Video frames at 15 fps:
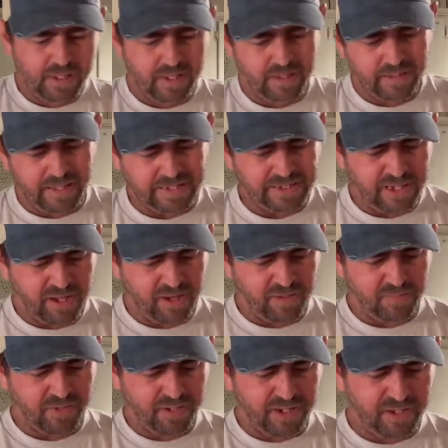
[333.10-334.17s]
that's all
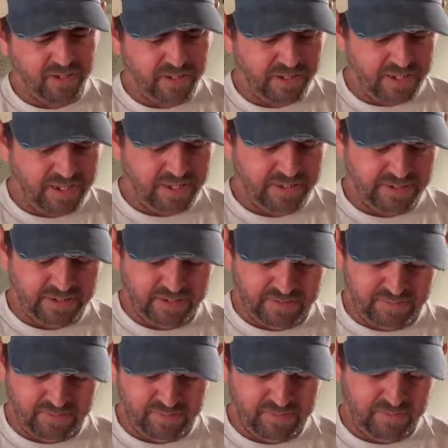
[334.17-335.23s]
I'm going to do to these
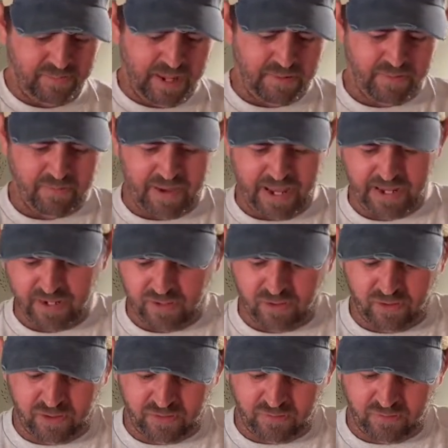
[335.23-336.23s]
baby back loin